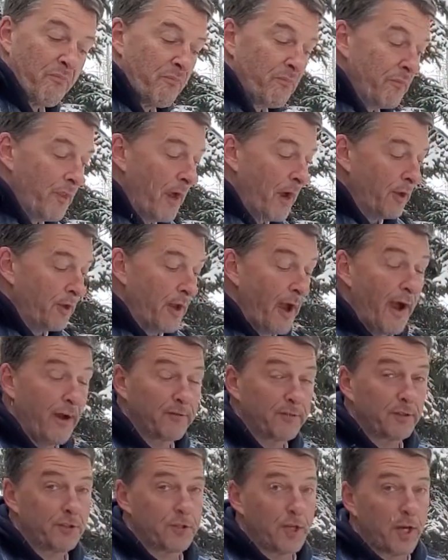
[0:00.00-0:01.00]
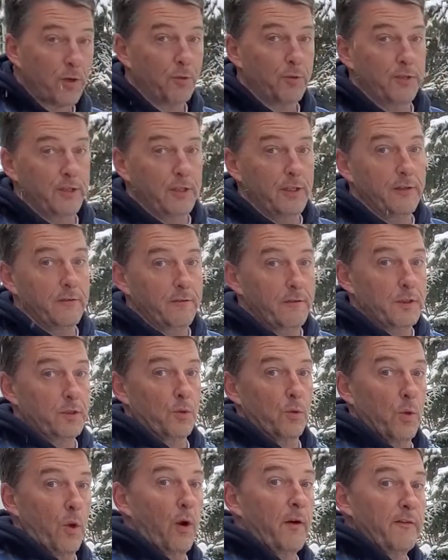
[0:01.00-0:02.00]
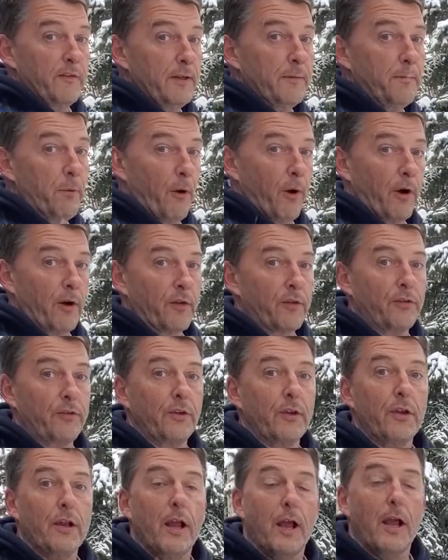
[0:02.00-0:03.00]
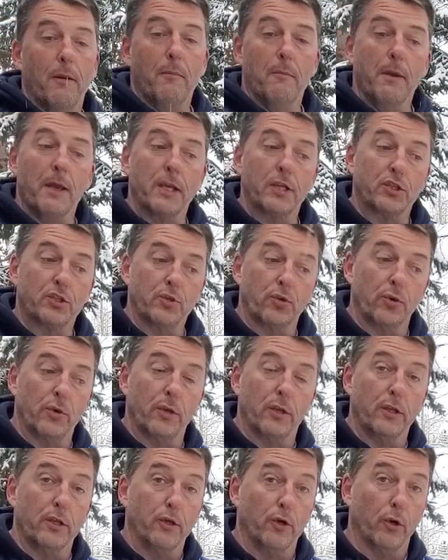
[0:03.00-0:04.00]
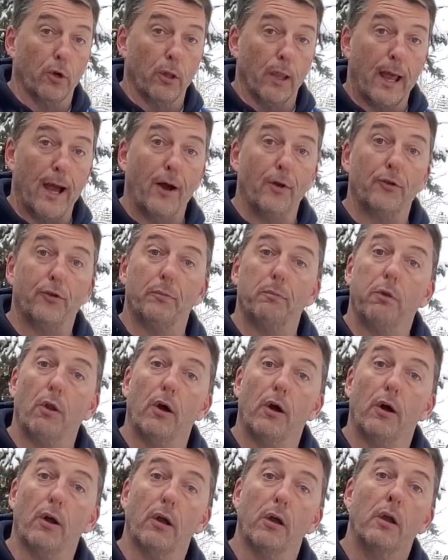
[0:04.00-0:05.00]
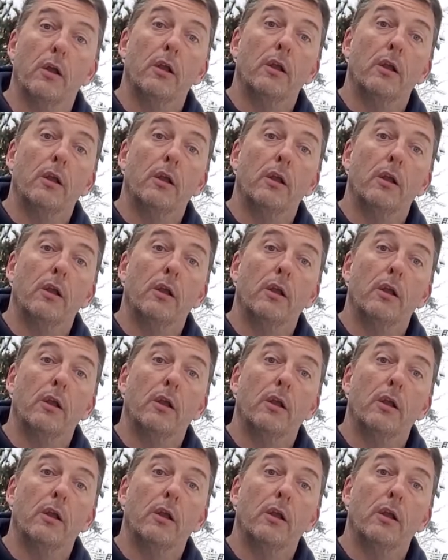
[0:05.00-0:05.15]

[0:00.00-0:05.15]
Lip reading: Now you have to check with the individual RV parks and make sure that you're allowed to plug